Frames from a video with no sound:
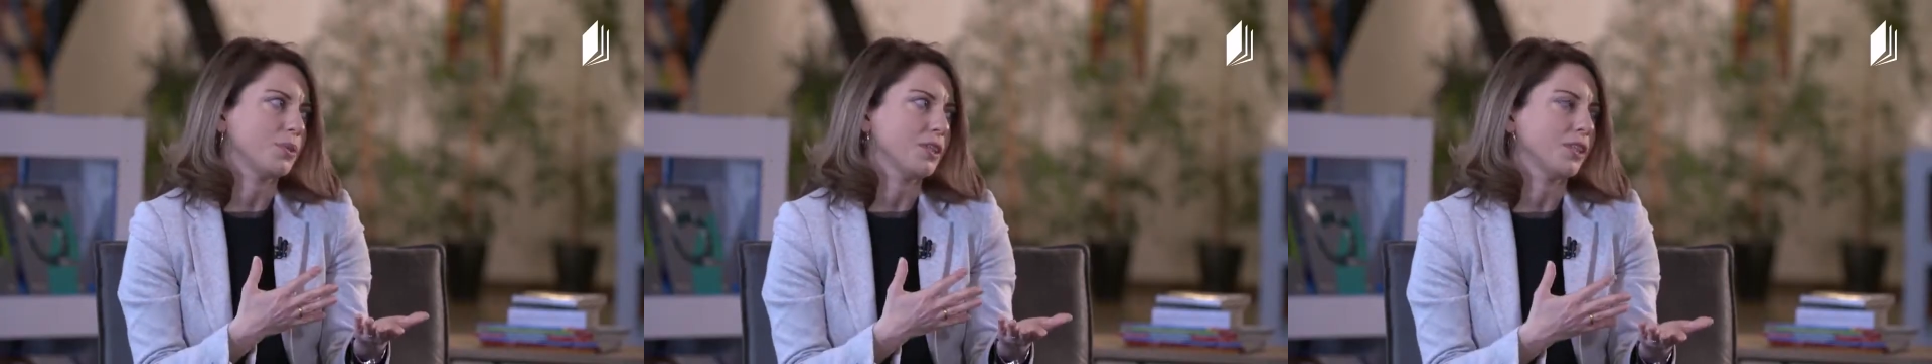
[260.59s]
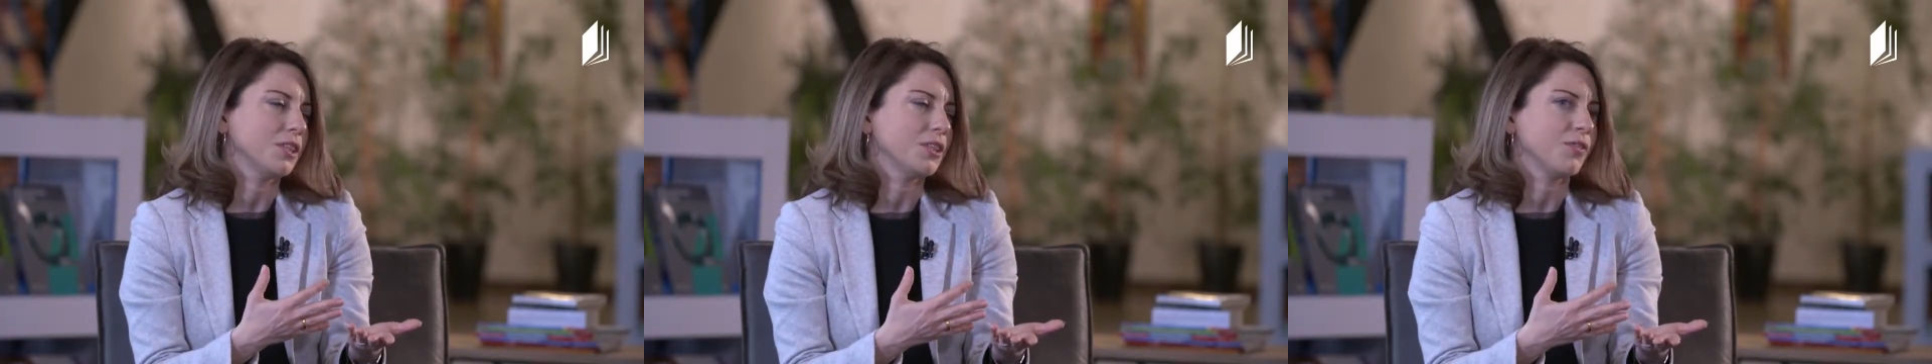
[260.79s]

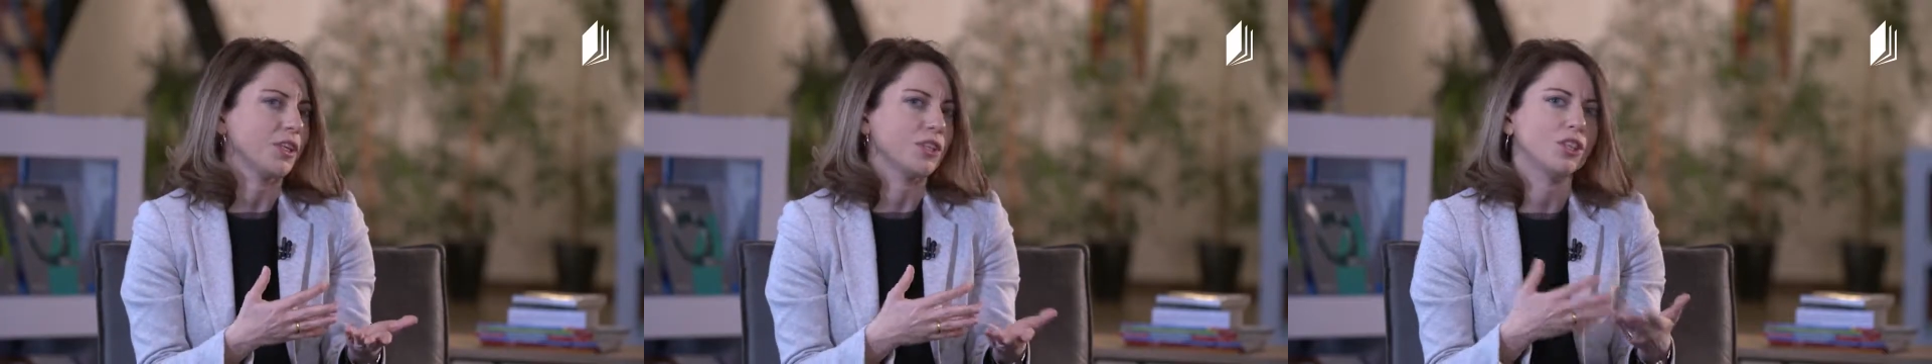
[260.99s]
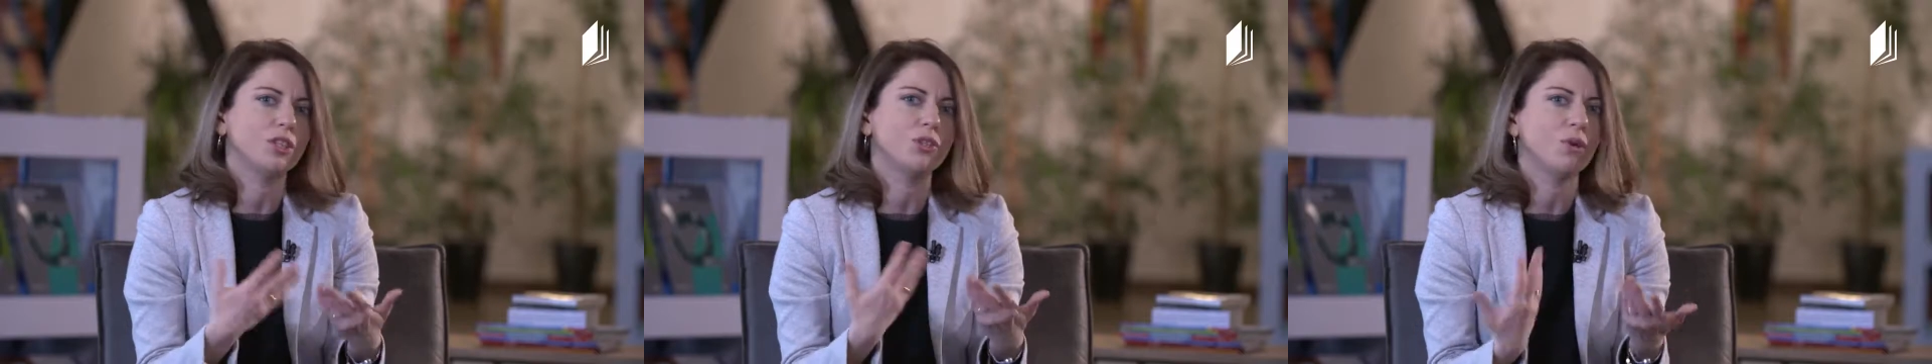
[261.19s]

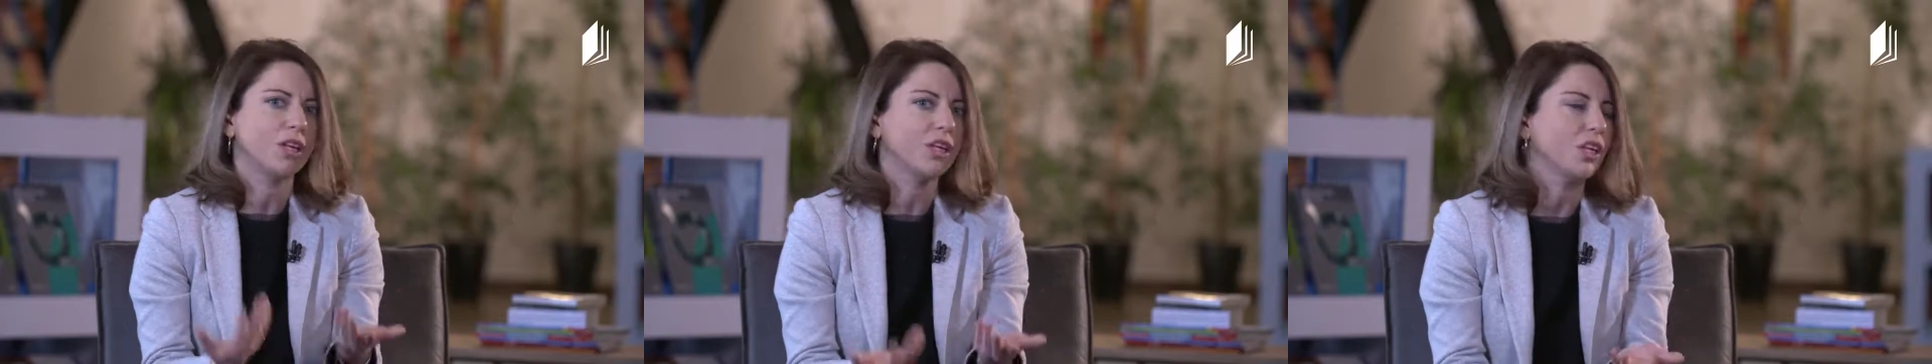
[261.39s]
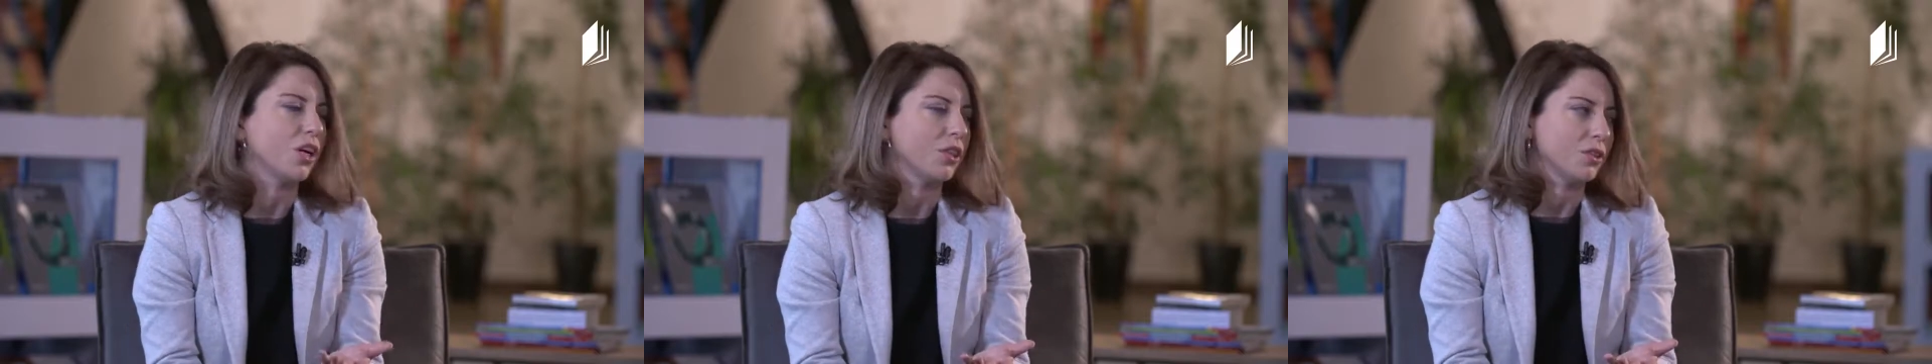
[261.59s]
satisfaction, you are
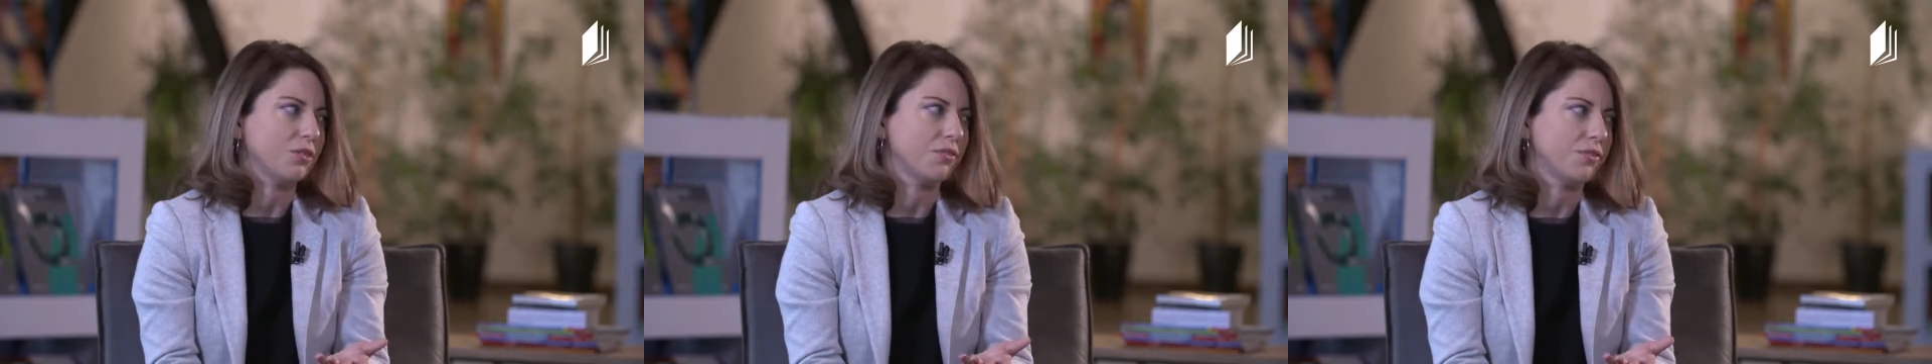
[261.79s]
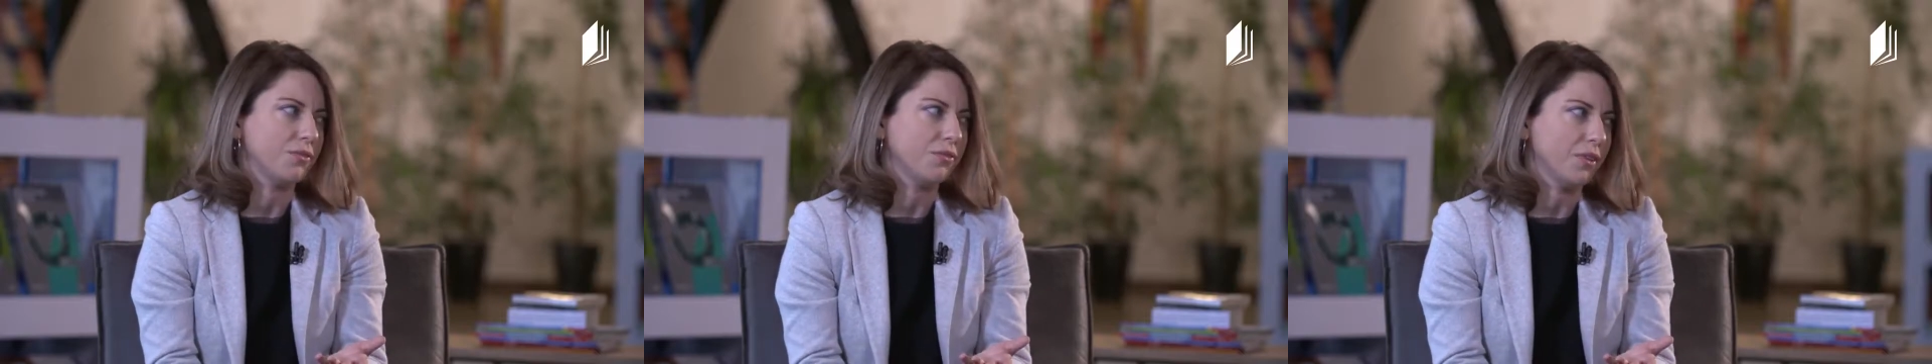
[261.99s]
not
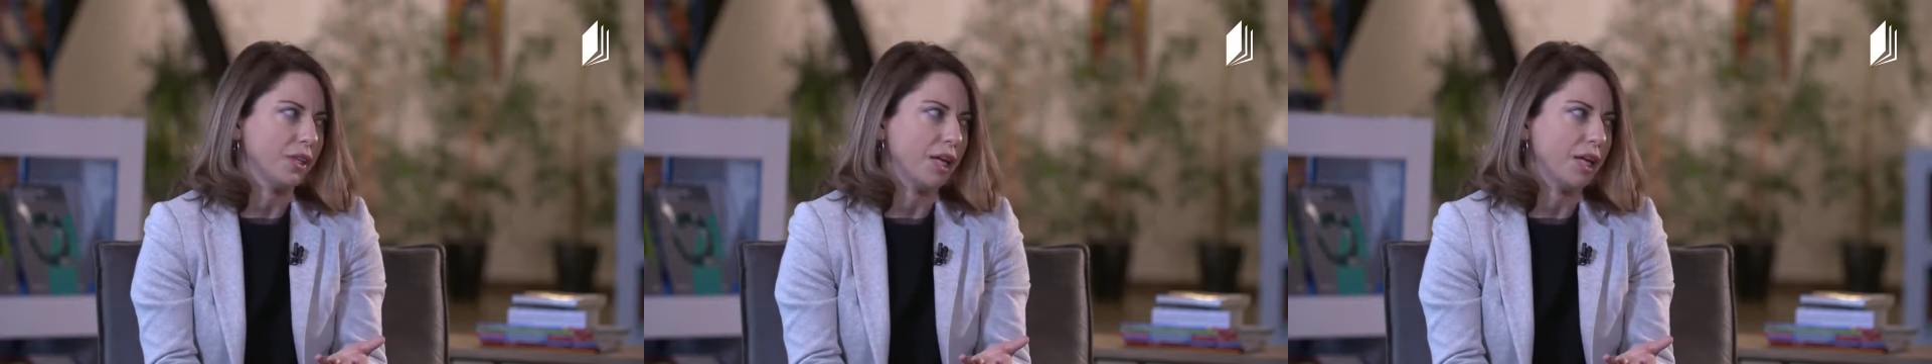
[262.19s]
uh,